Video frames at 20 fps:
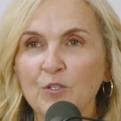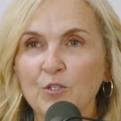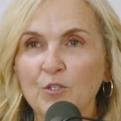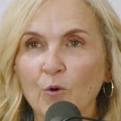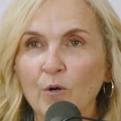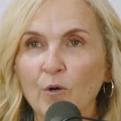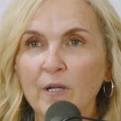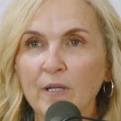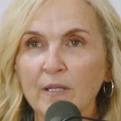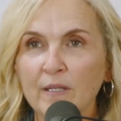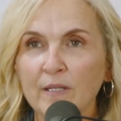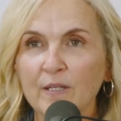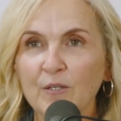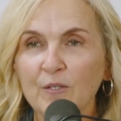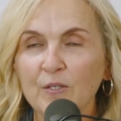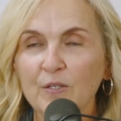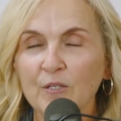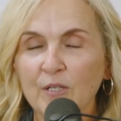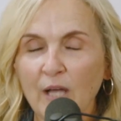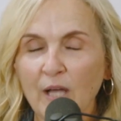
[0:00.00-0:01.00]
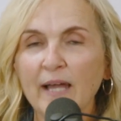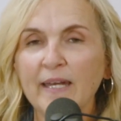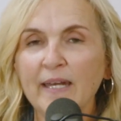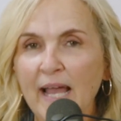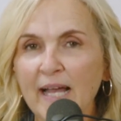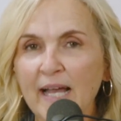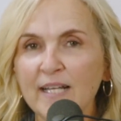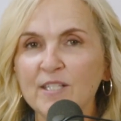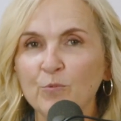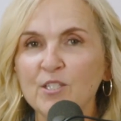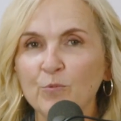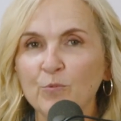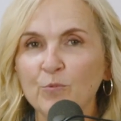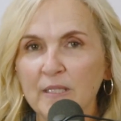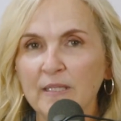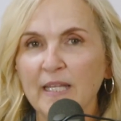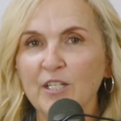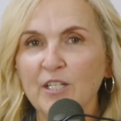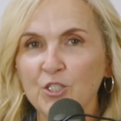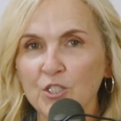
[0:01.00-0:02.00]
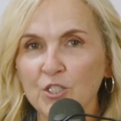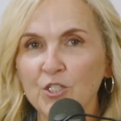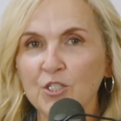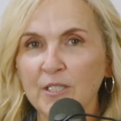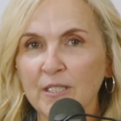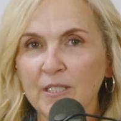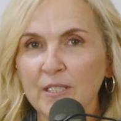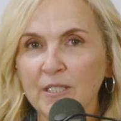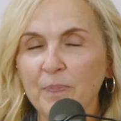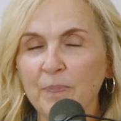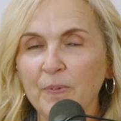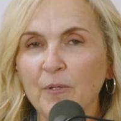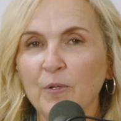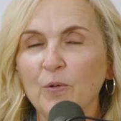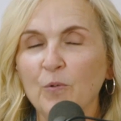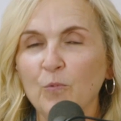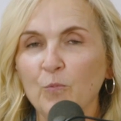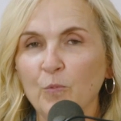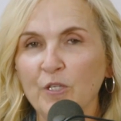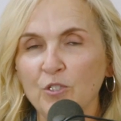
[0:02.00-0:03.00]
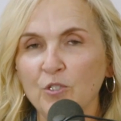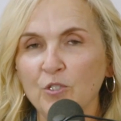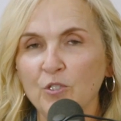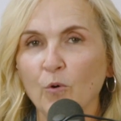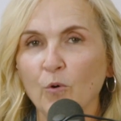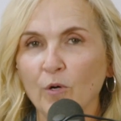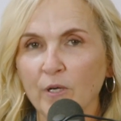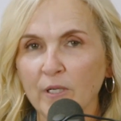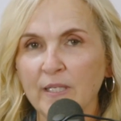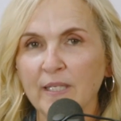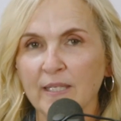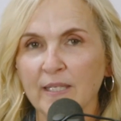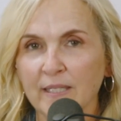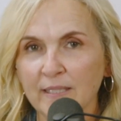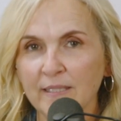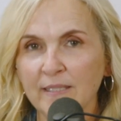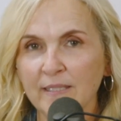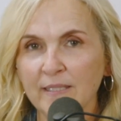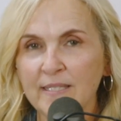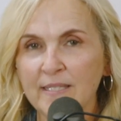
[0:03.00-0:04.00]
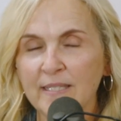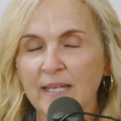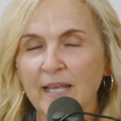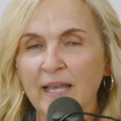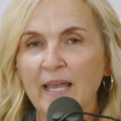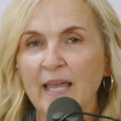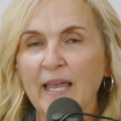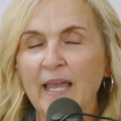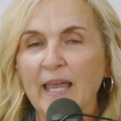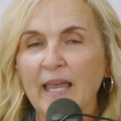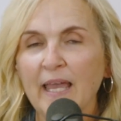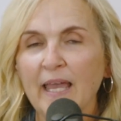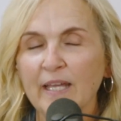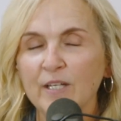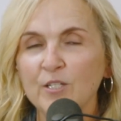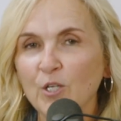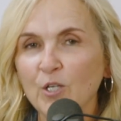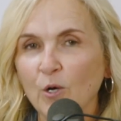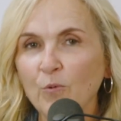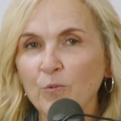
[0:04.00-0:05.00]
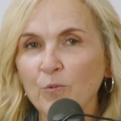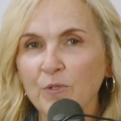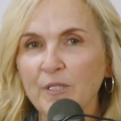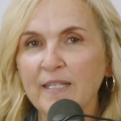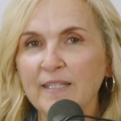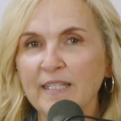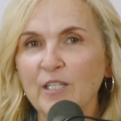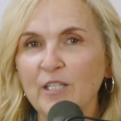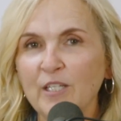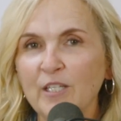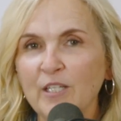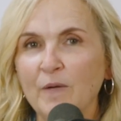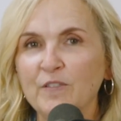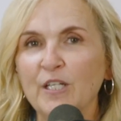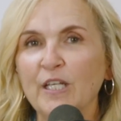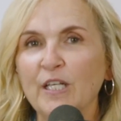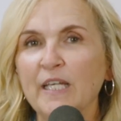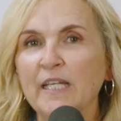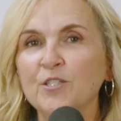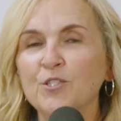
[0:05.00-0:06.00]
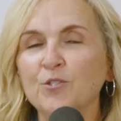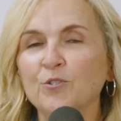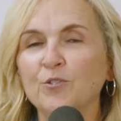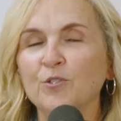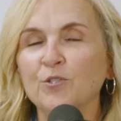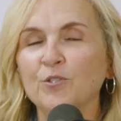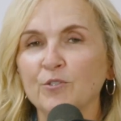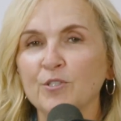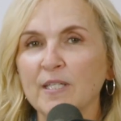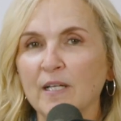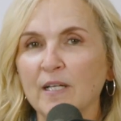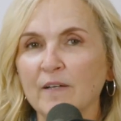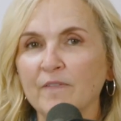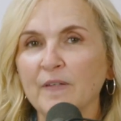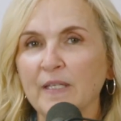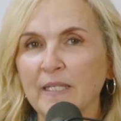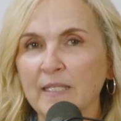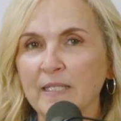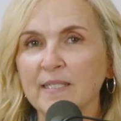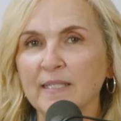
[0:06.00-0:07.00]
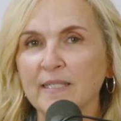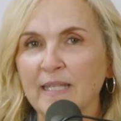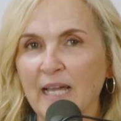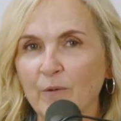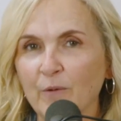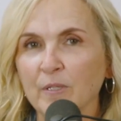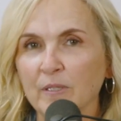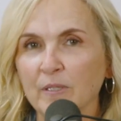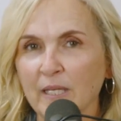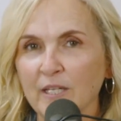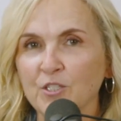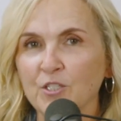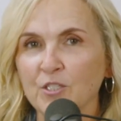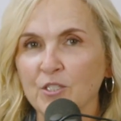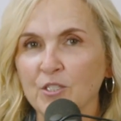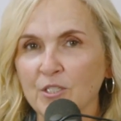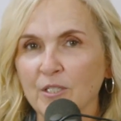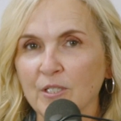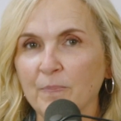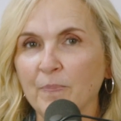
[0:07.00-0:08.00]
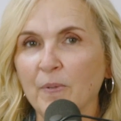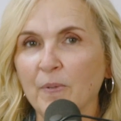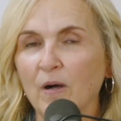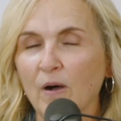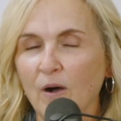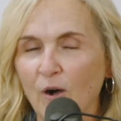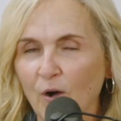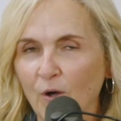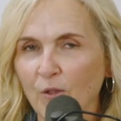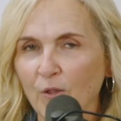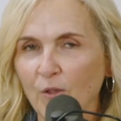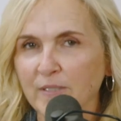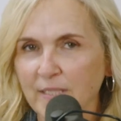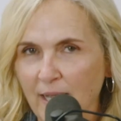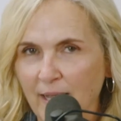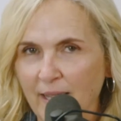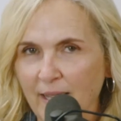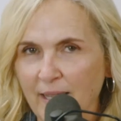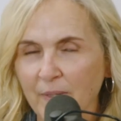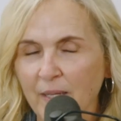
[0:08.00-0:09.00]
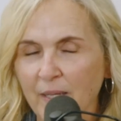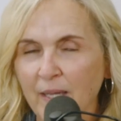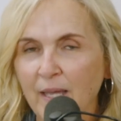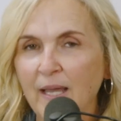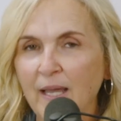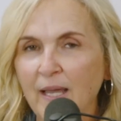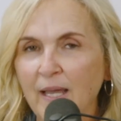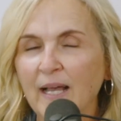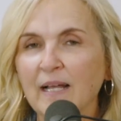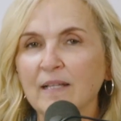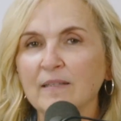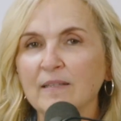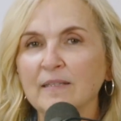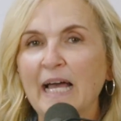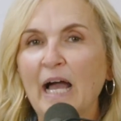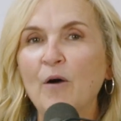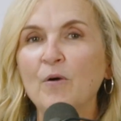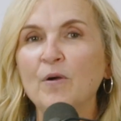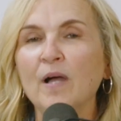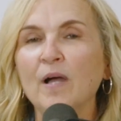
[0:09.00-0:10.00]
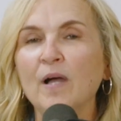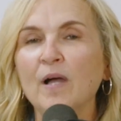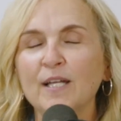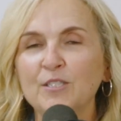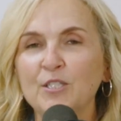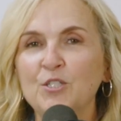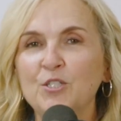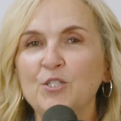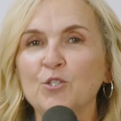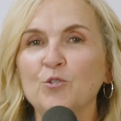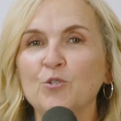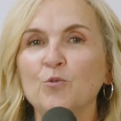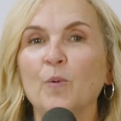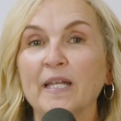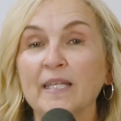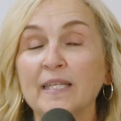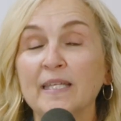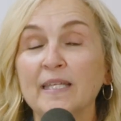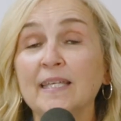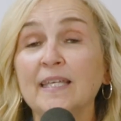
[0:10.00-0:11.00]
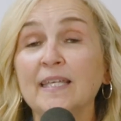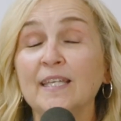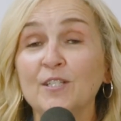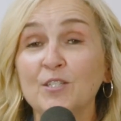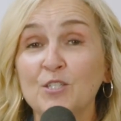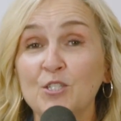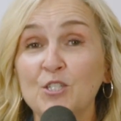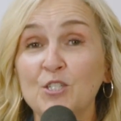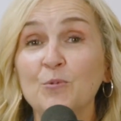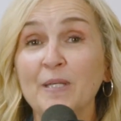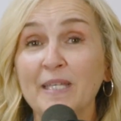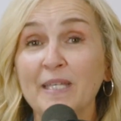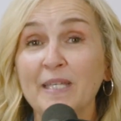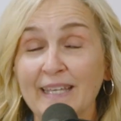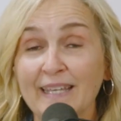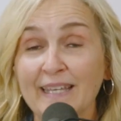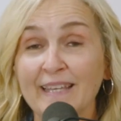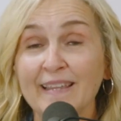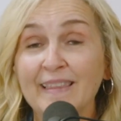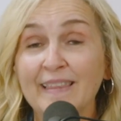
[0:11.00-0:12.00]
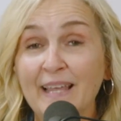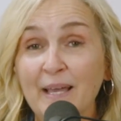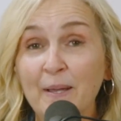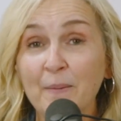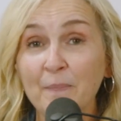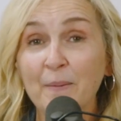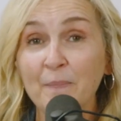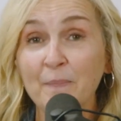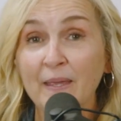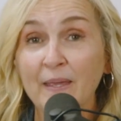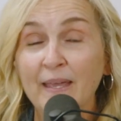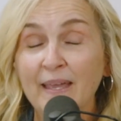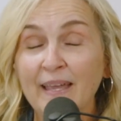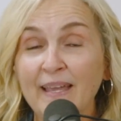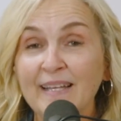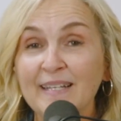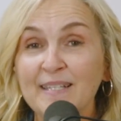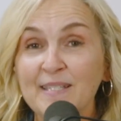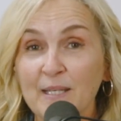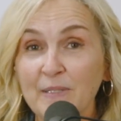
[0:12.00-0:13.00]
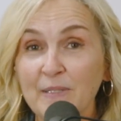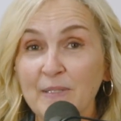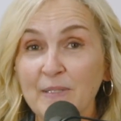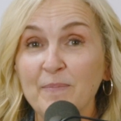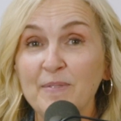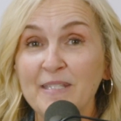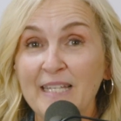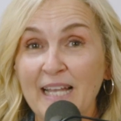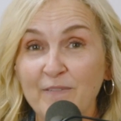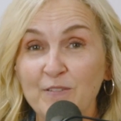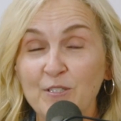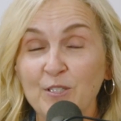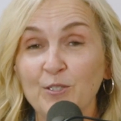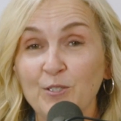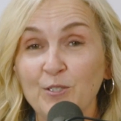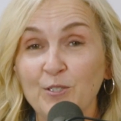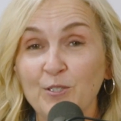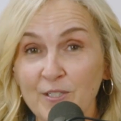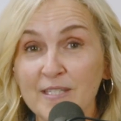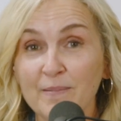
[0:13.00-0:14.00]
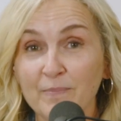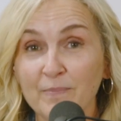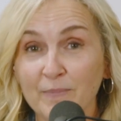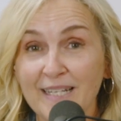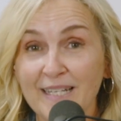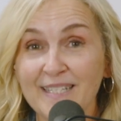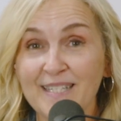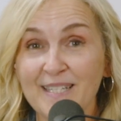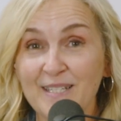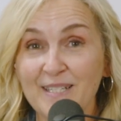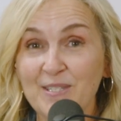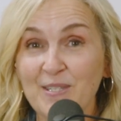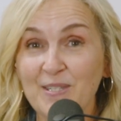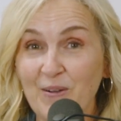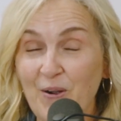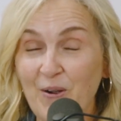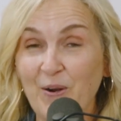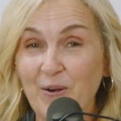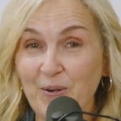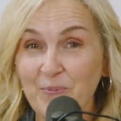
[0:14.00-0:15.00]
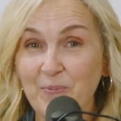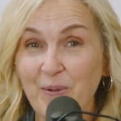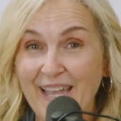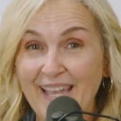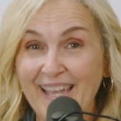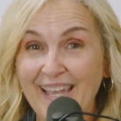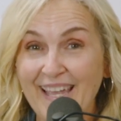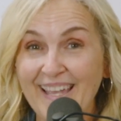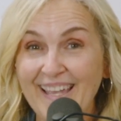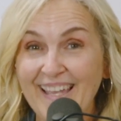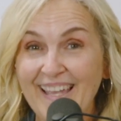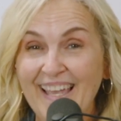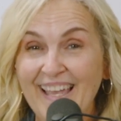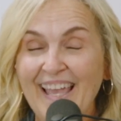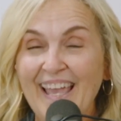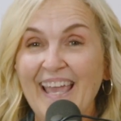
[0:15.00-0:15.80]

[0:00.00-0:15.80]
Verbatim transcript: God has a relationship with your kids, and don't think that you have to insert yourself into that relationship all the time. Allow God to do what he is doing in them. Sometimes they have to learn some lessons the hard way.